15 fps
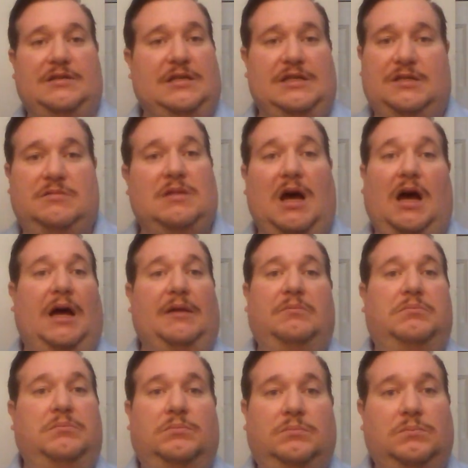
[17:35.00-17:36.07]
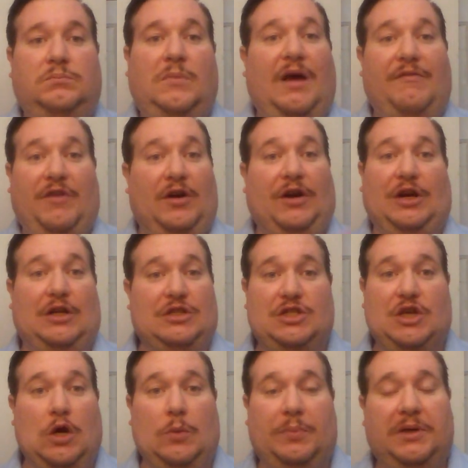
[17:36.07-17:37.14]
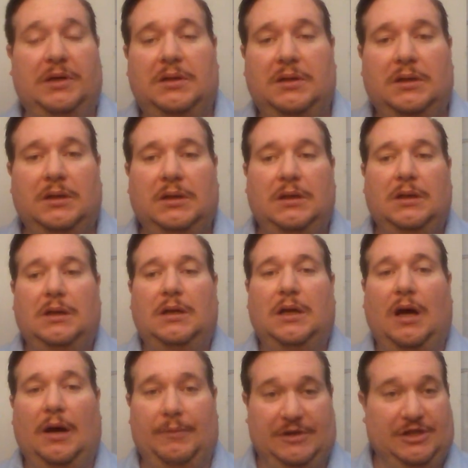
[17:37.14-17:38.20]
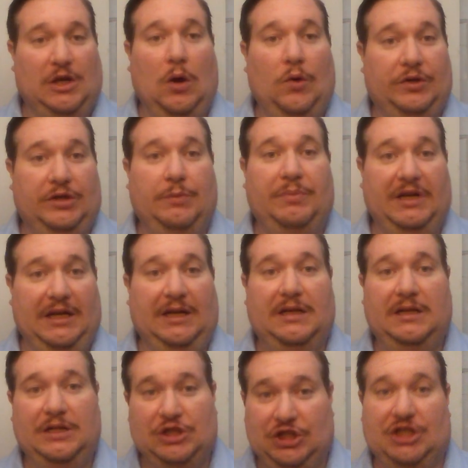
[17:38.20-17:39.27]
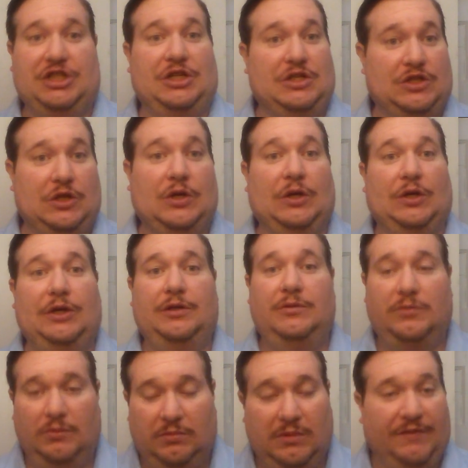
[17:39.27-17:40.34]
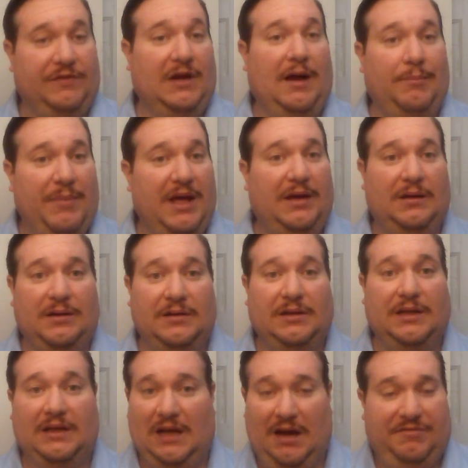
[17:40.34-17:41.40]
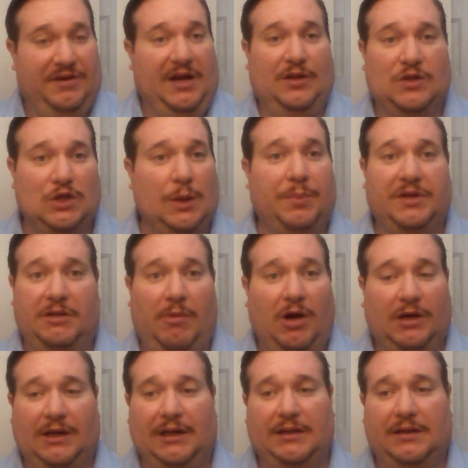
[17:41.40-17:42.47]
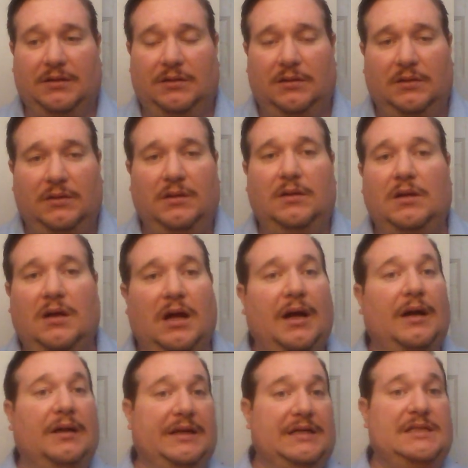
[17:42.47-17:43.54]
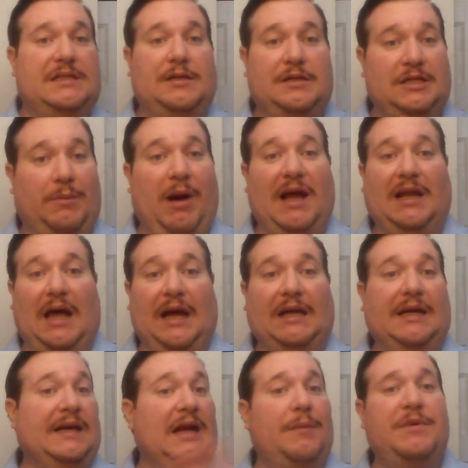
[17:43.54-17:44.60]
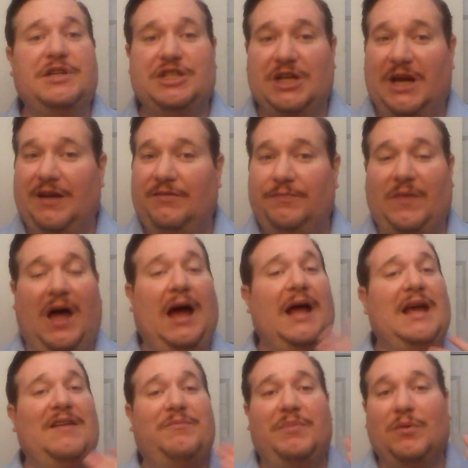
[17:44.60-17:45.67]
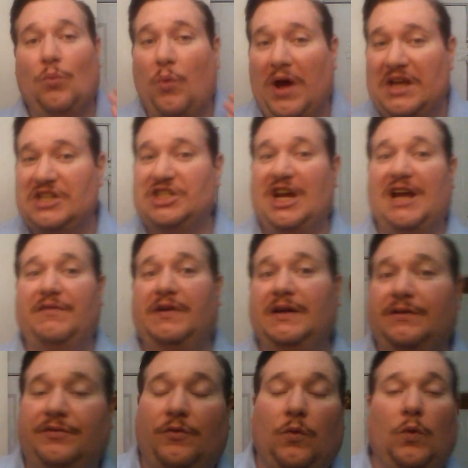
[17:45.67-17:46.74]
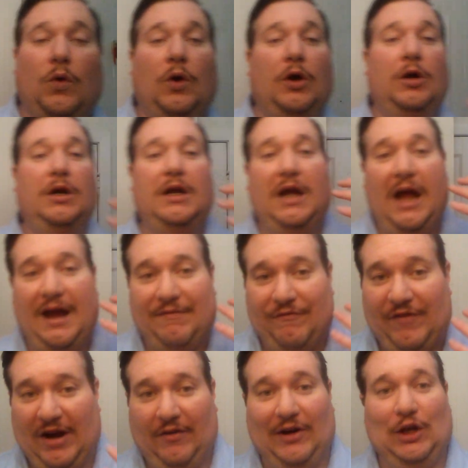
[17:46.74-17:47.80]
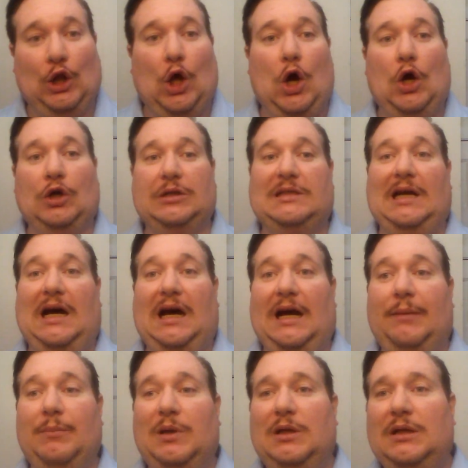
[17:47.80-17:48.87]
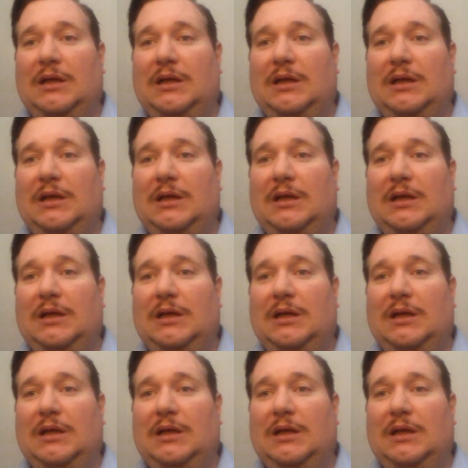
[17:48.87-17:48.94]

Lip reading: just not a very good soap. It's going to be just as good, if not better, than every other soap on the market, at least to my liking. And I have been wet shaving for a very long time,